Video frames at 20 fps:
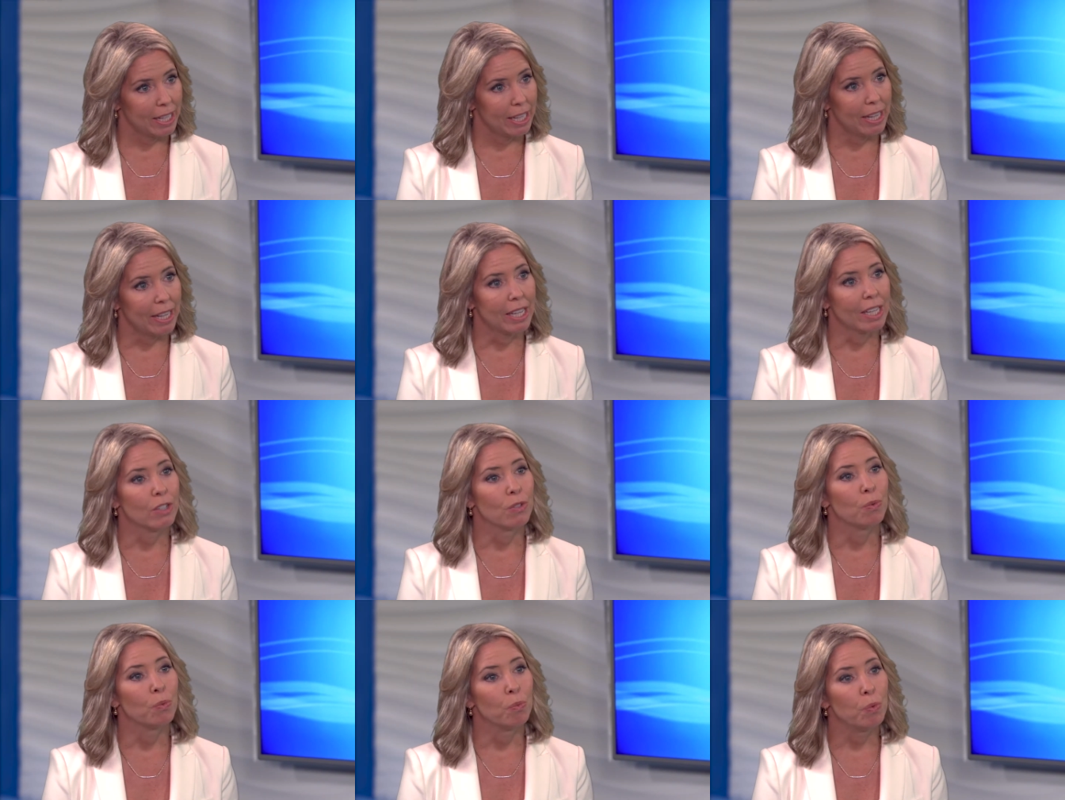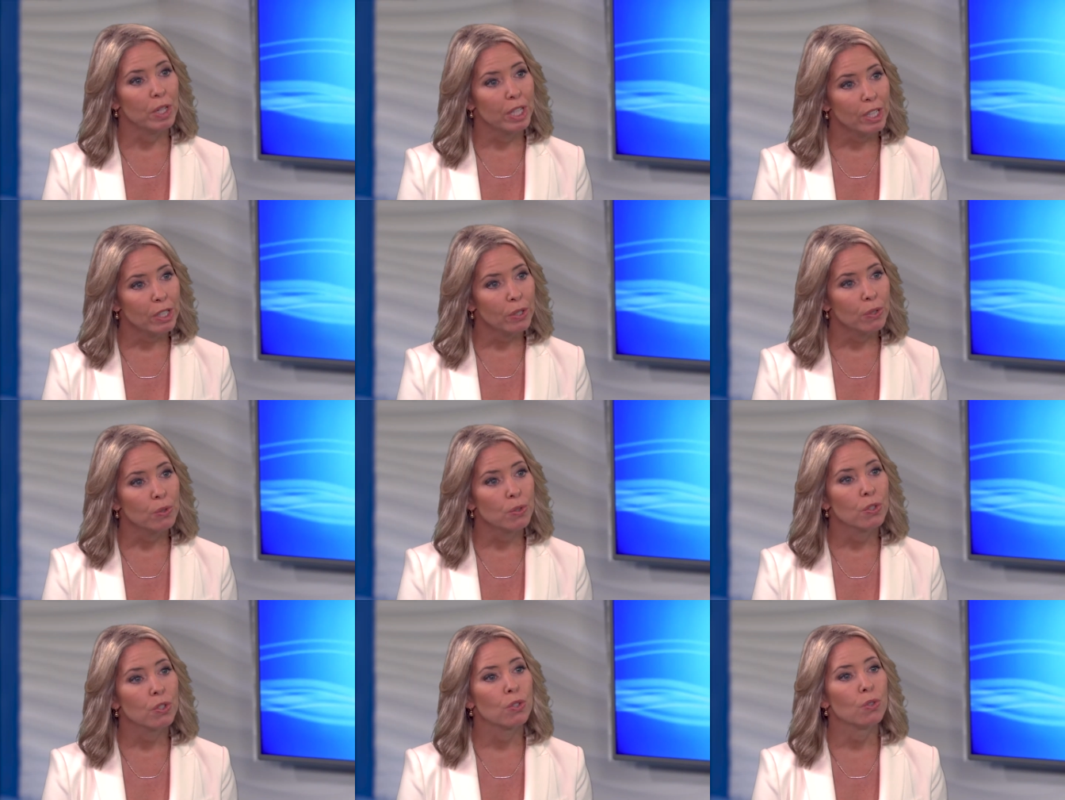and we
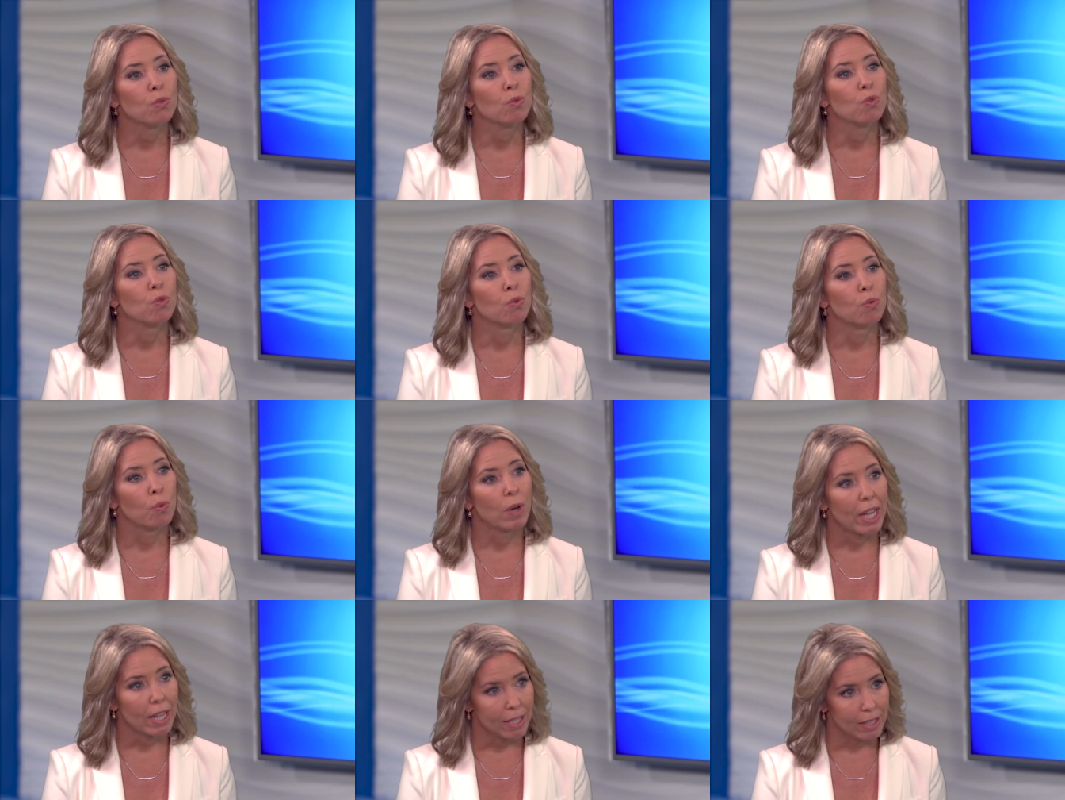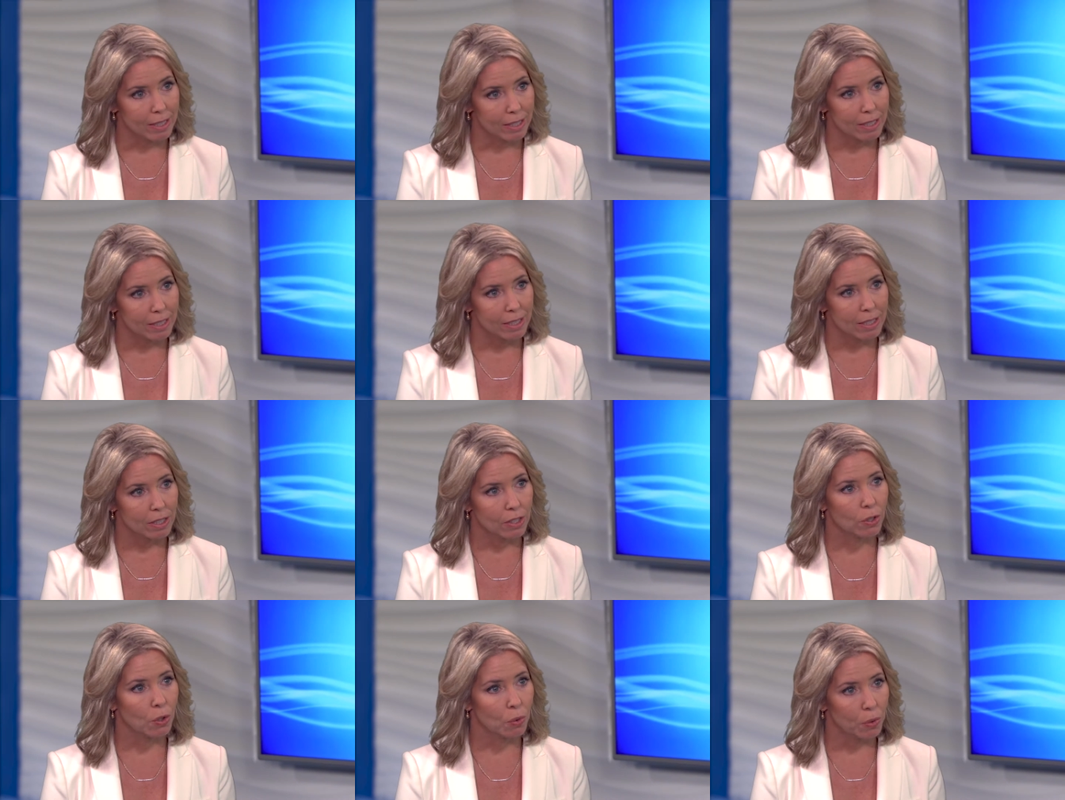used to dread
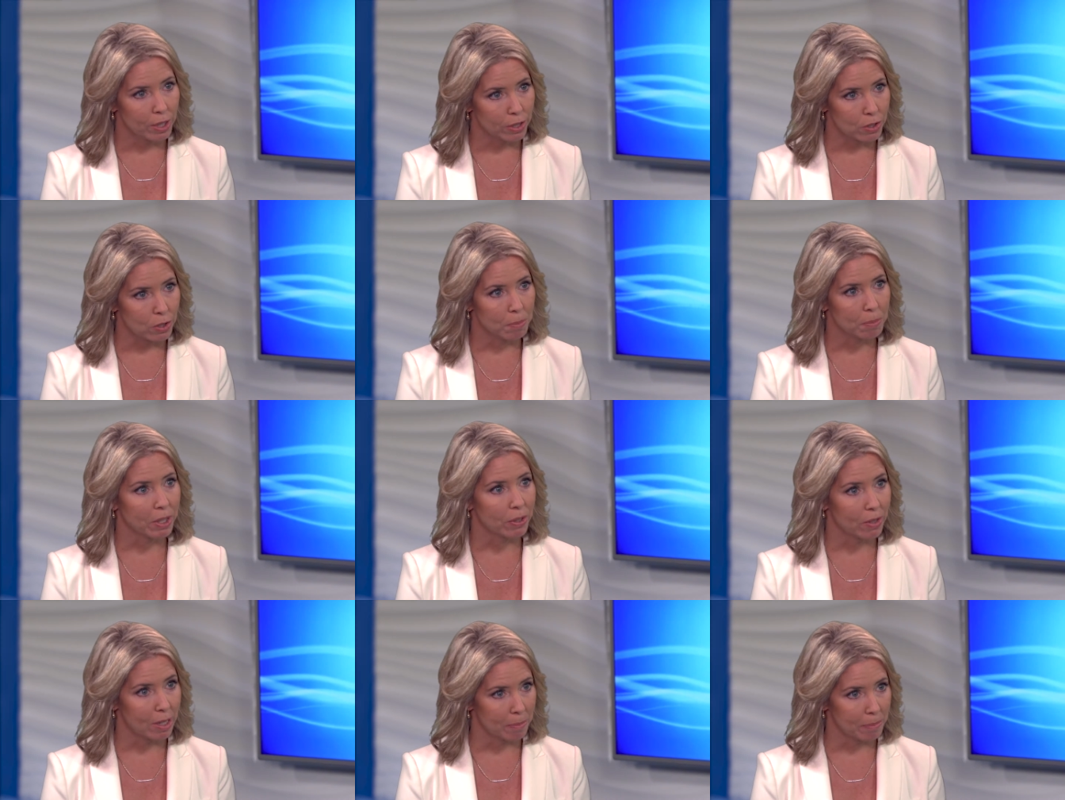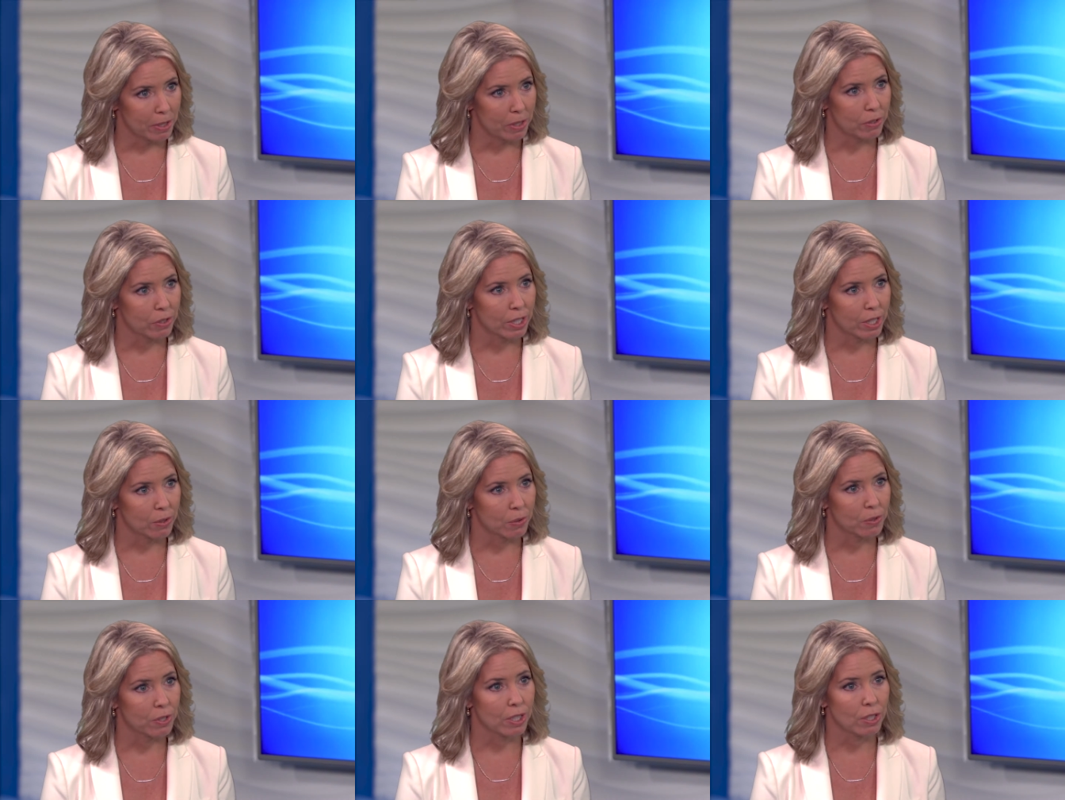going to my grandmother's
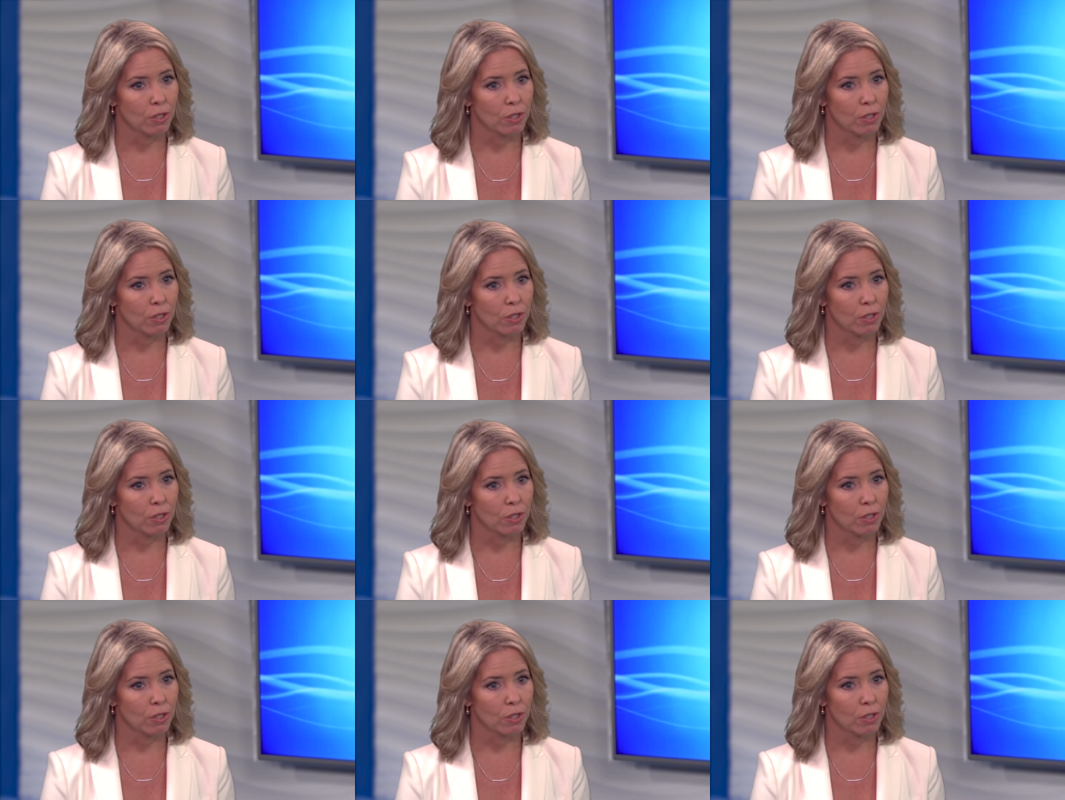house.